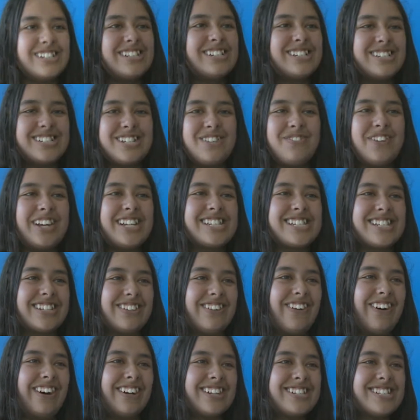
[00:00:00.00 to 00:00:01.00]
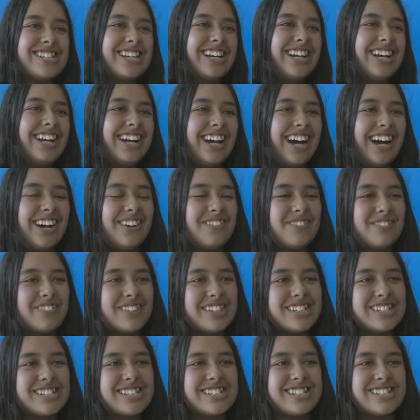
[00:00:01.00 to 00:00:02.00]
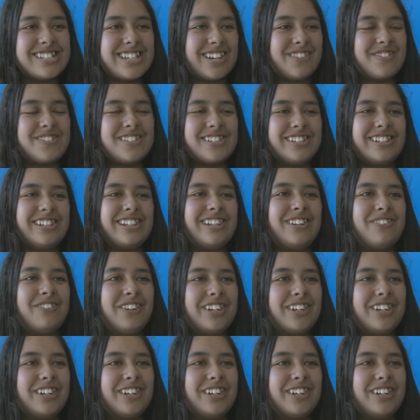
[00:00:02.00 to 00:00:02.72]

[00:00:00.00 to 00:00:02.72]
She means a lot. She's absolutely